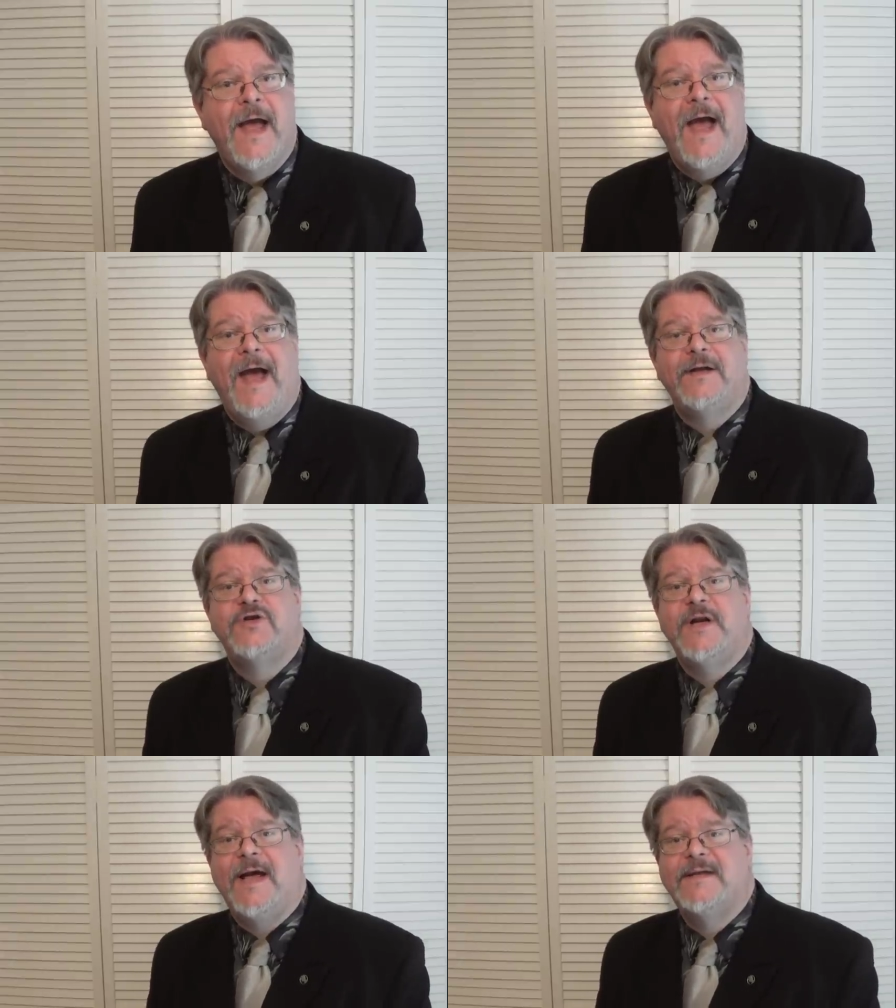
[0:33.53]
And
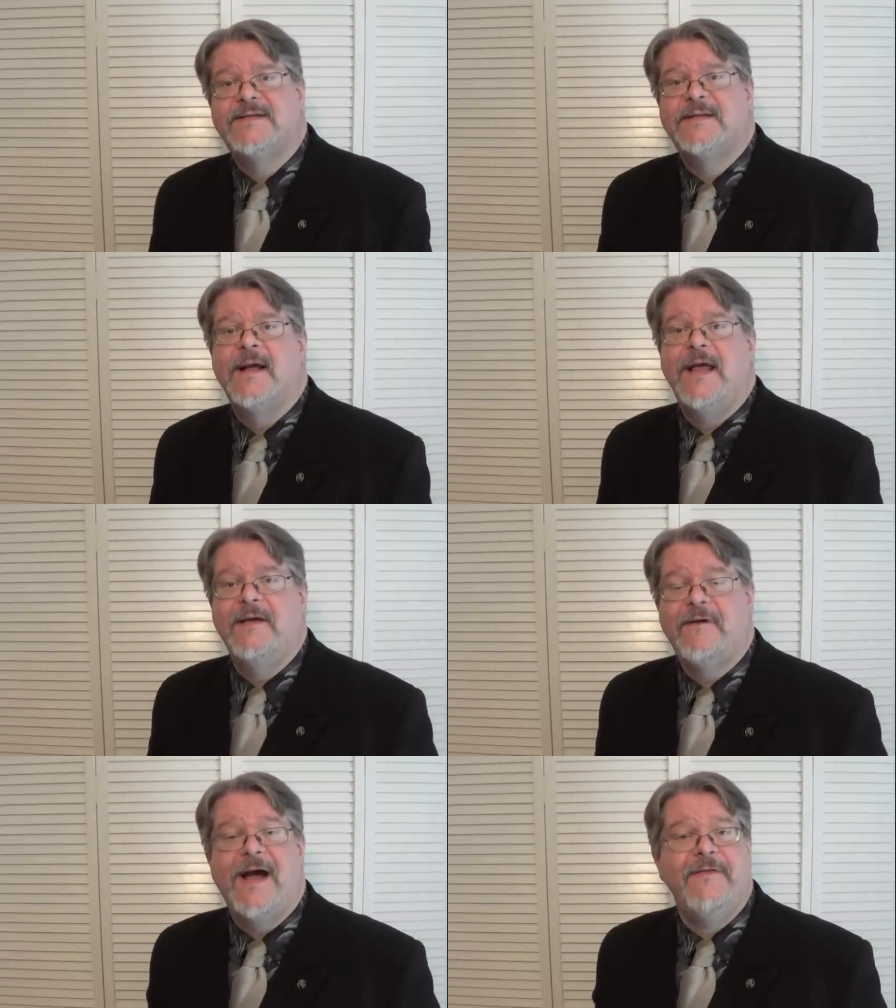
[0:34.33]
she asks
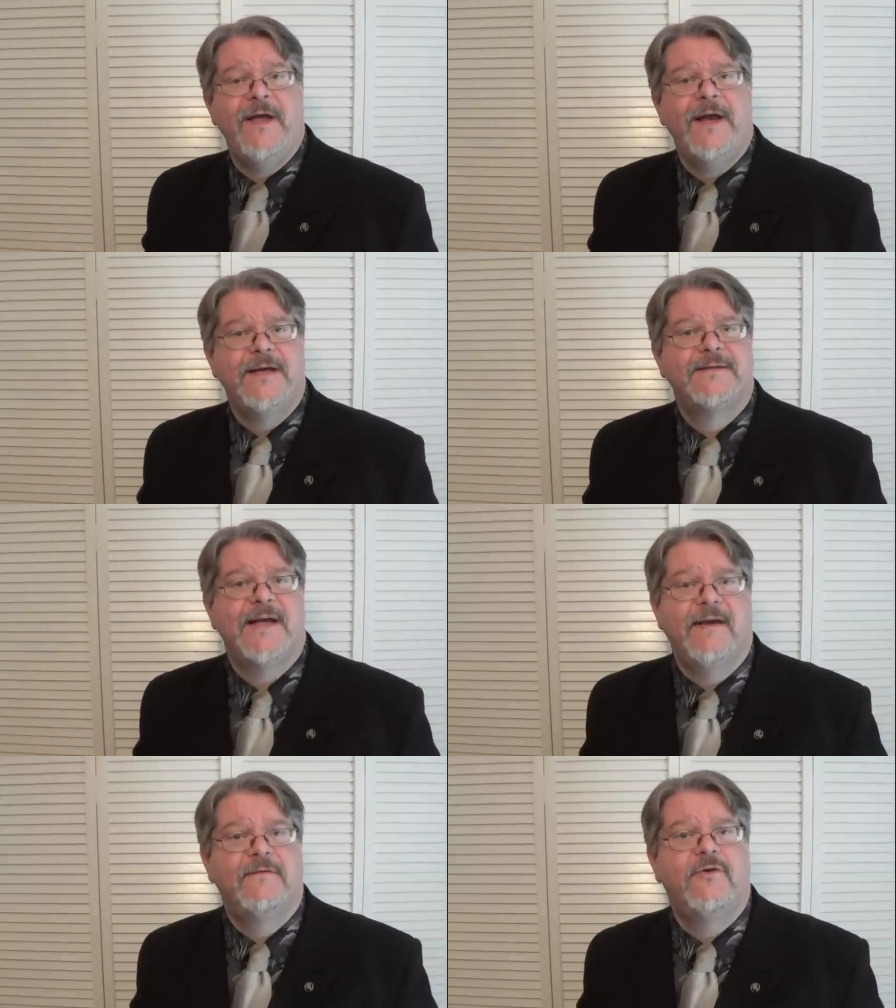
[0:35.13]
if I think it is
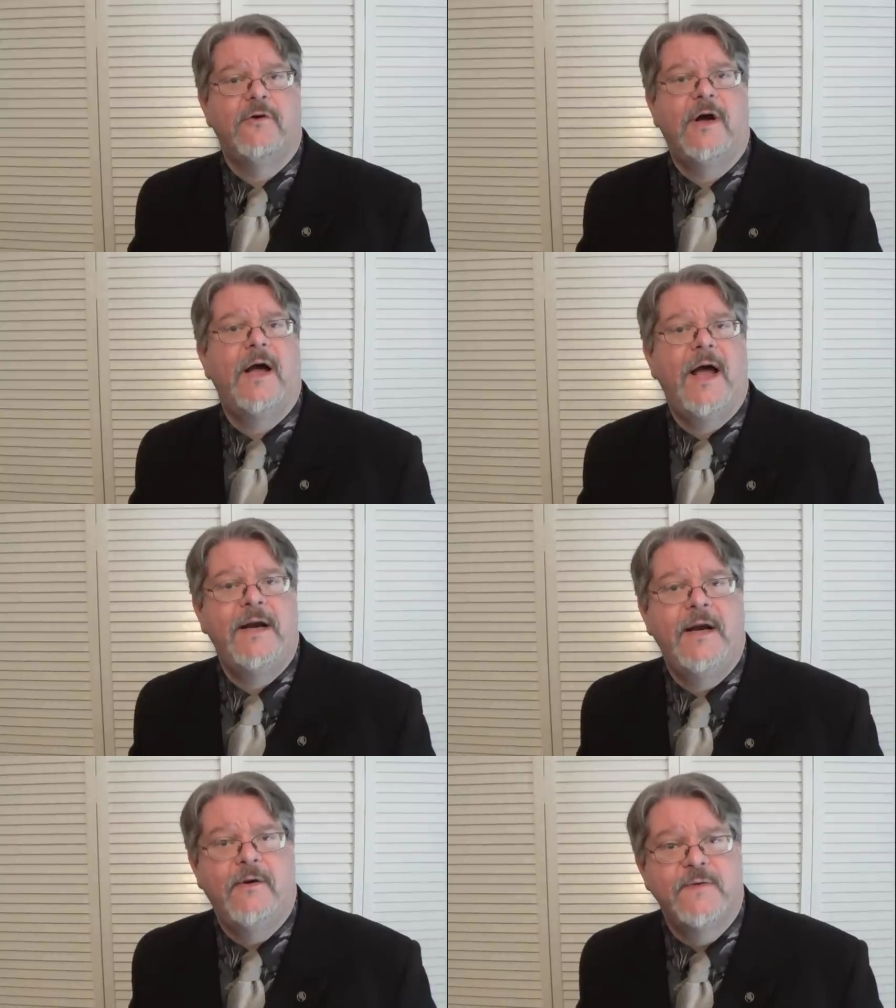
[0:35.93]
safe to draw
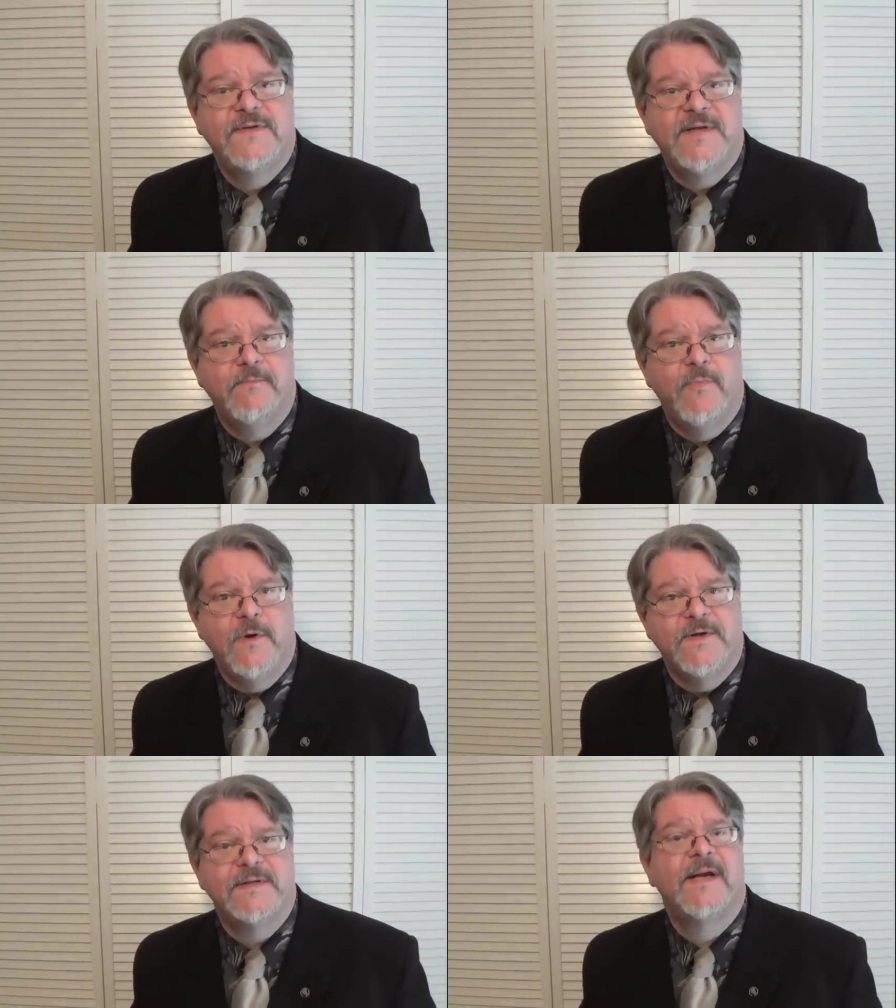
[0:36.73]
unknown
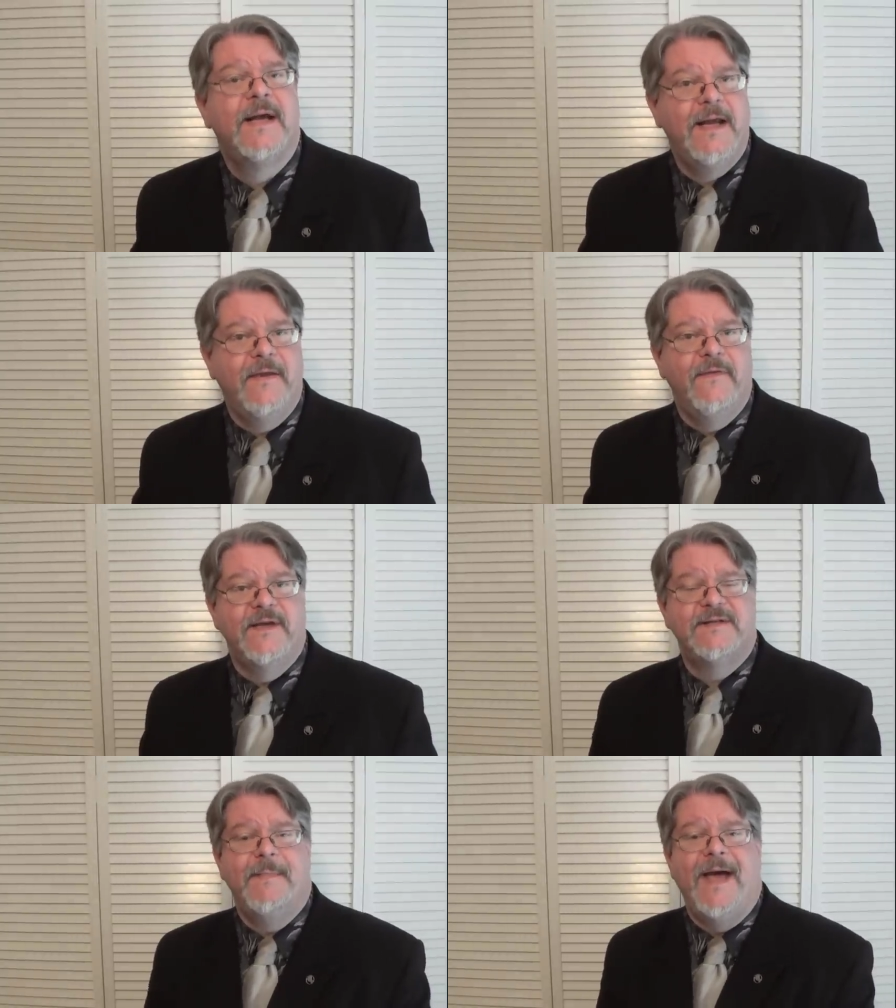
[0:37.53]
symbols in
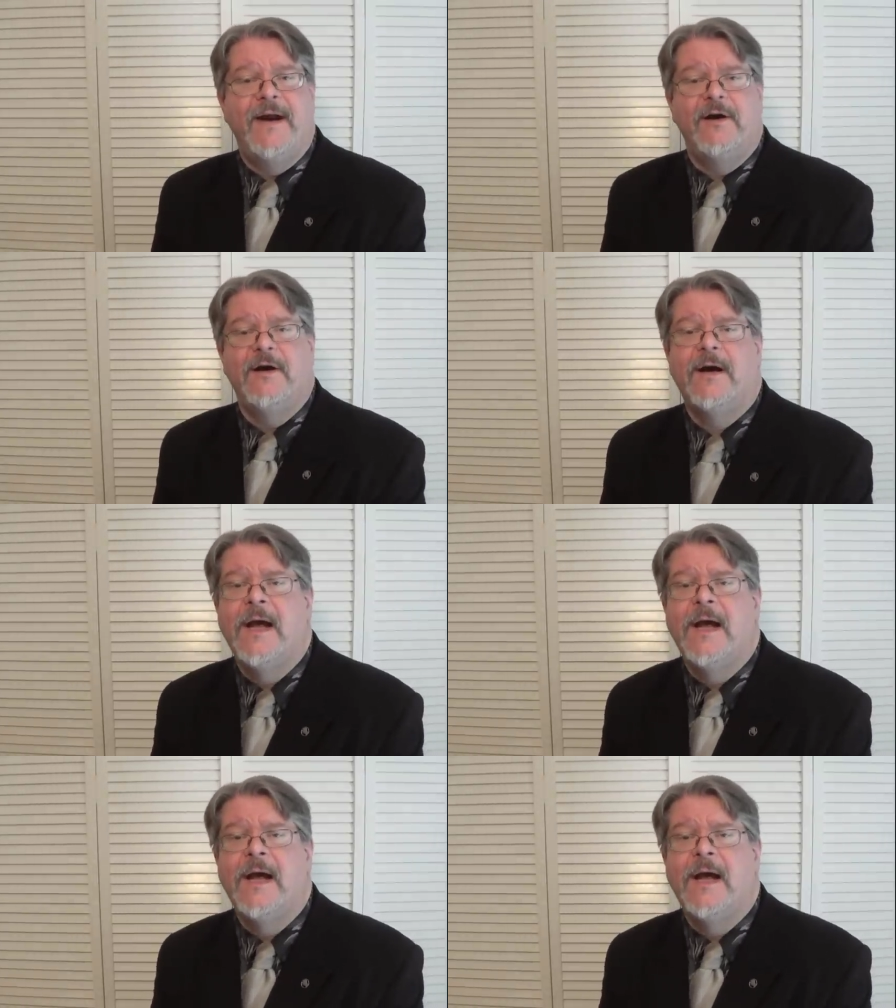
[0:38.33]
this manner.